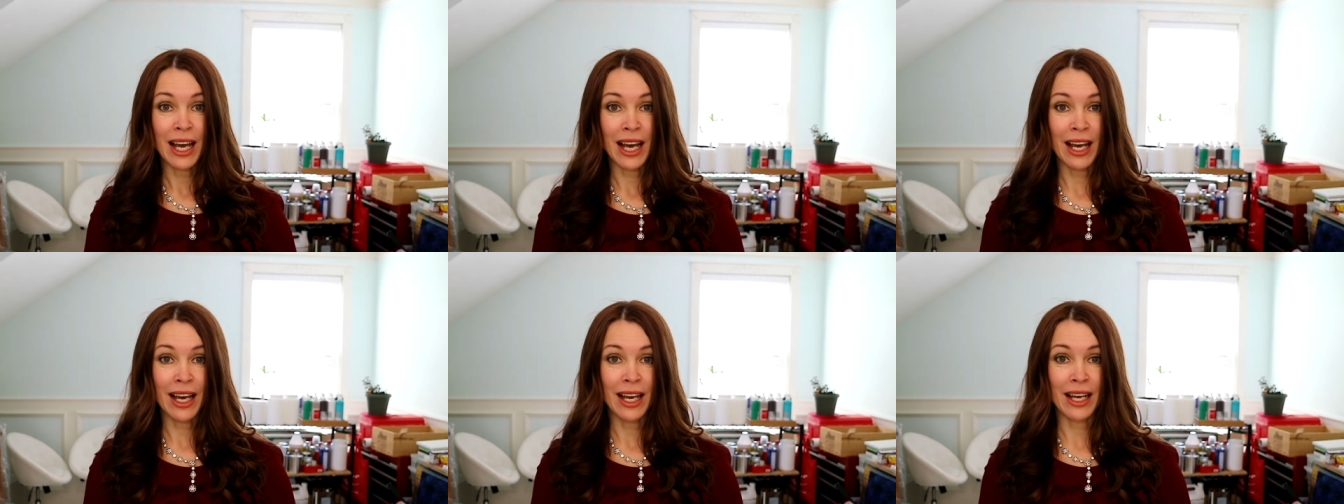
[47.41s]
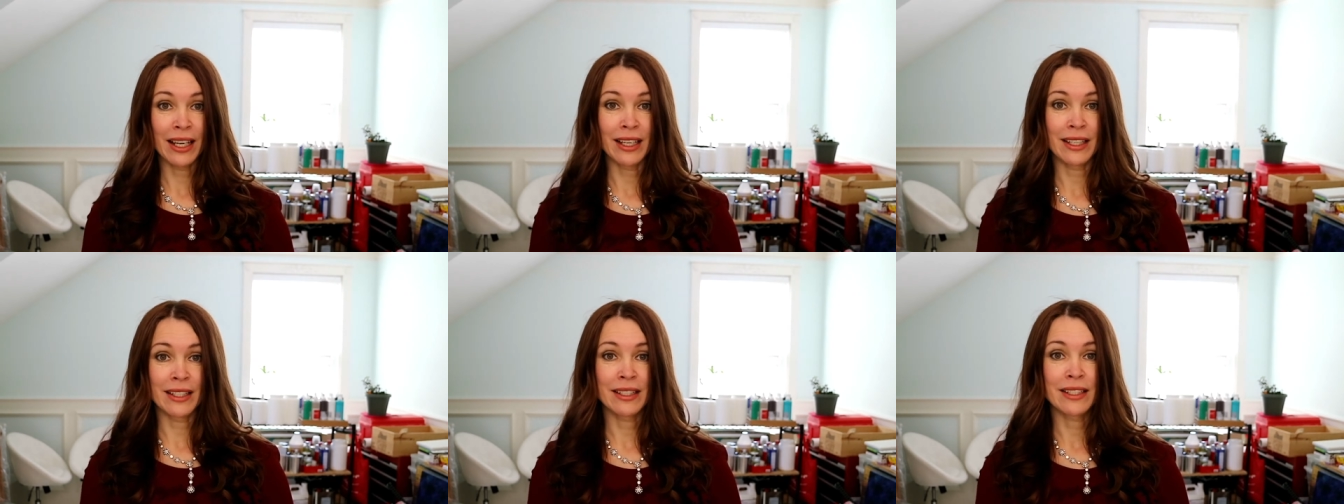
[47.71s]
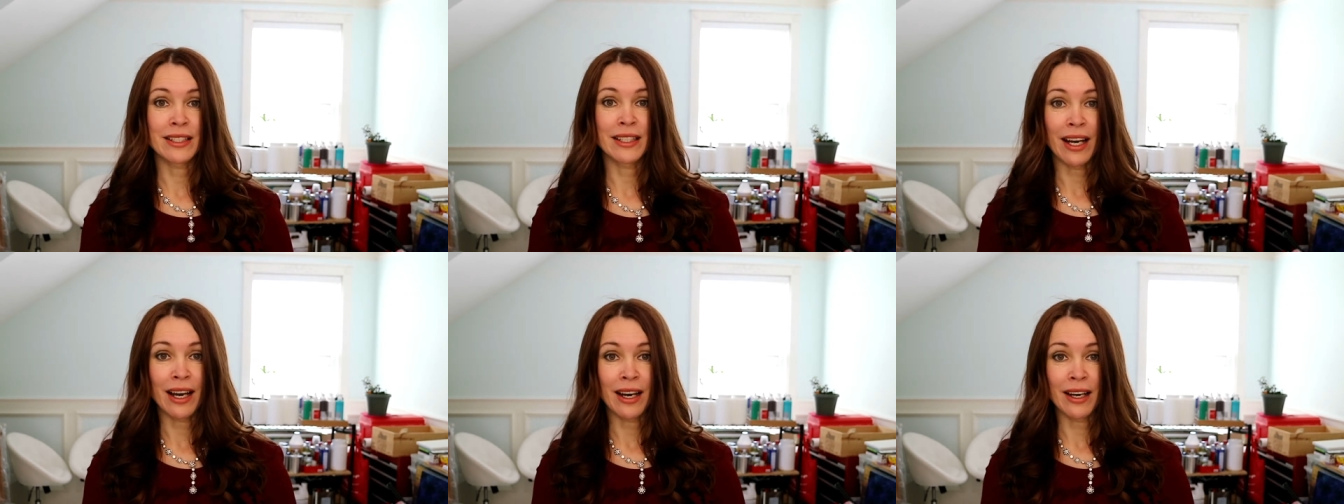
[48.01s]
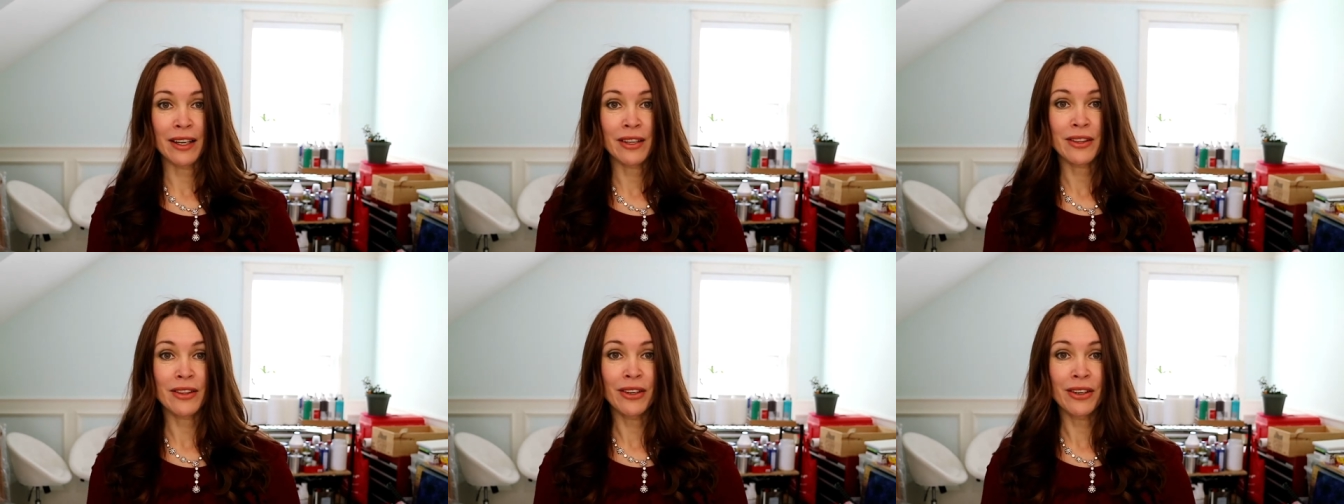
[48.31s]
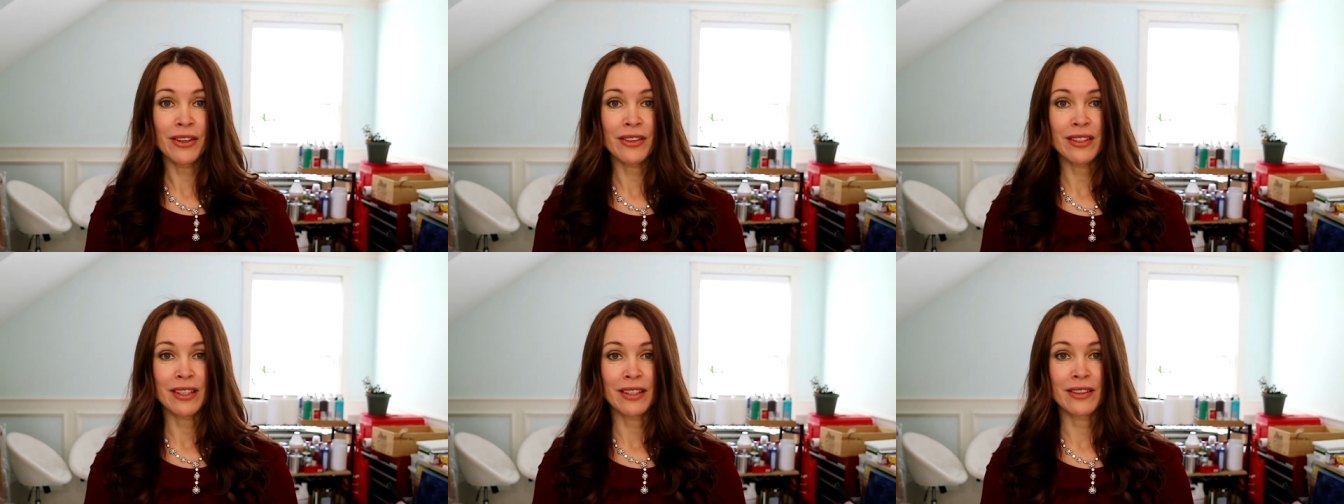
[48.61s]
and I
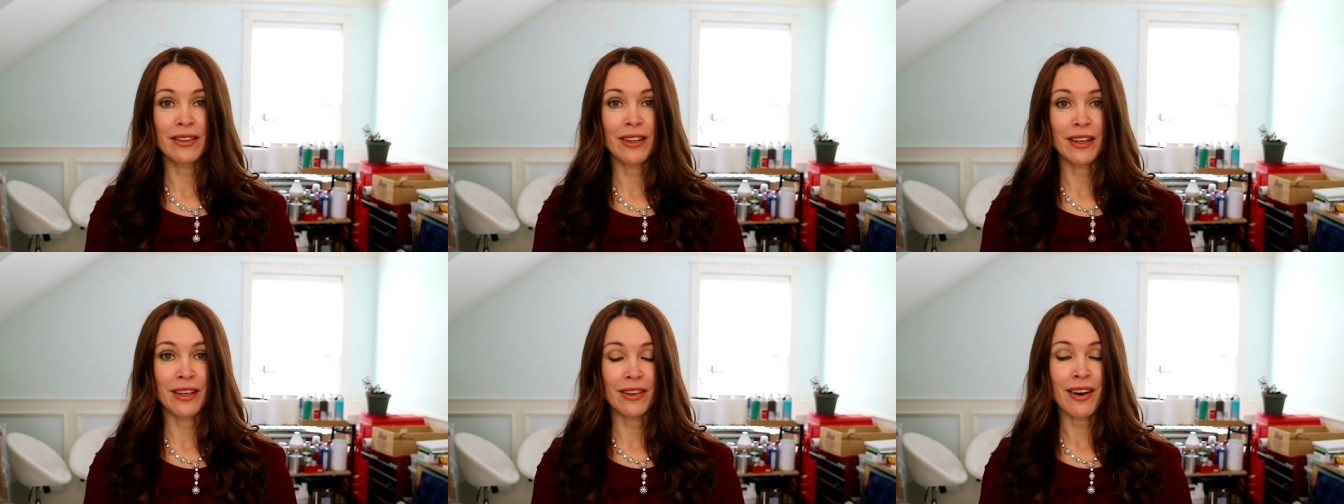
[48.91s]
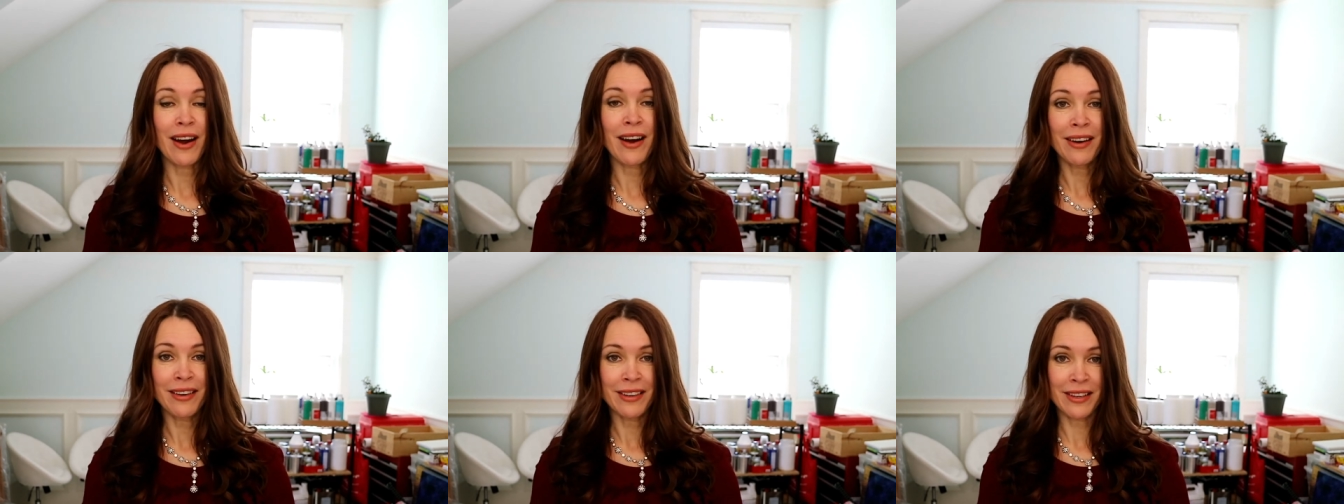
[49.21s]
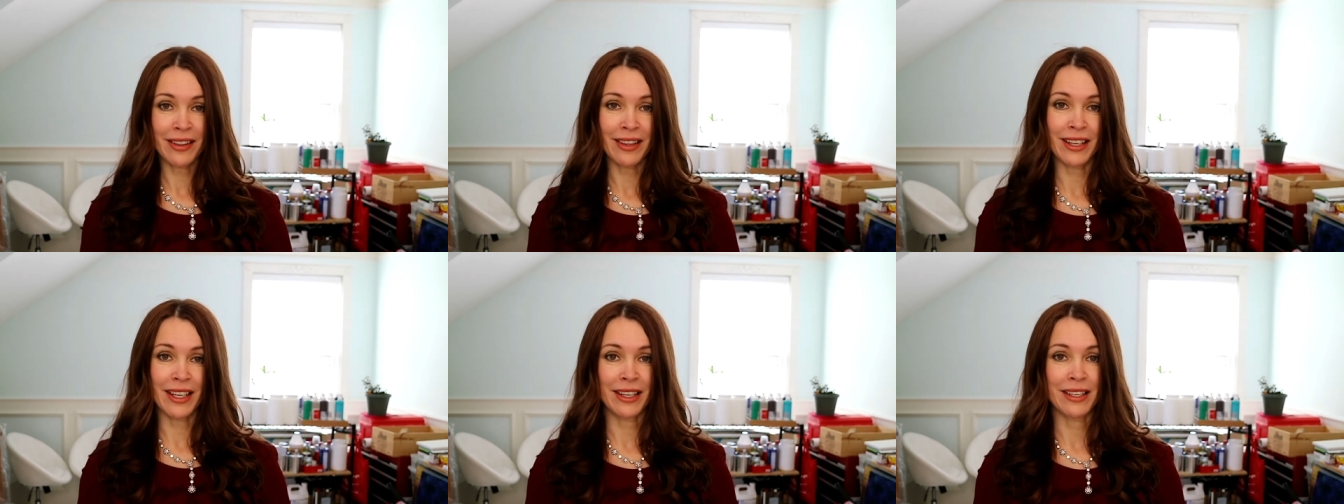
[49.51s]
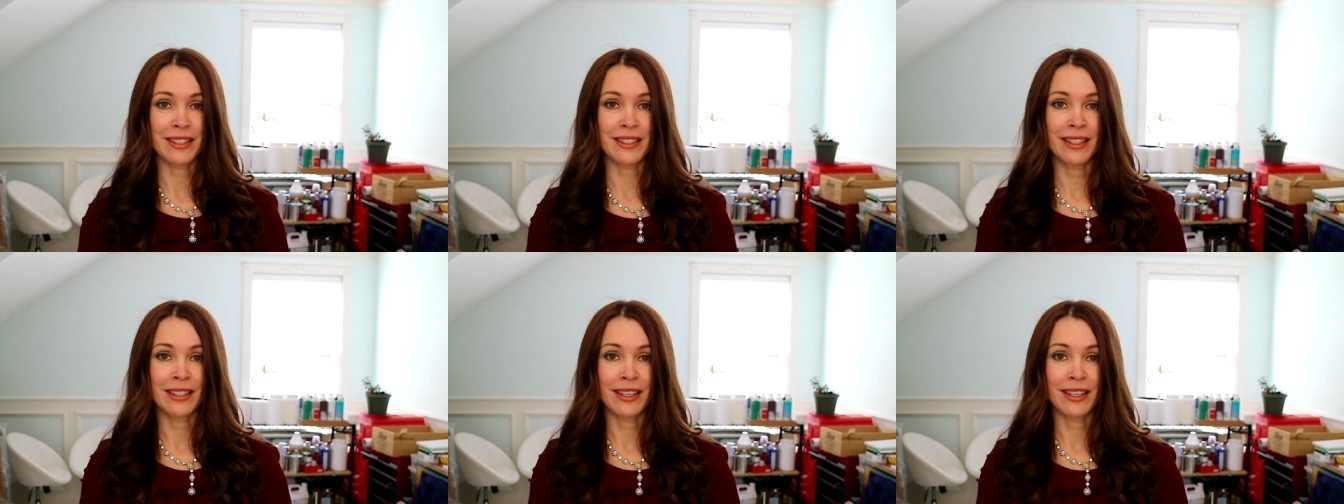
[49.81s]
thought that there are things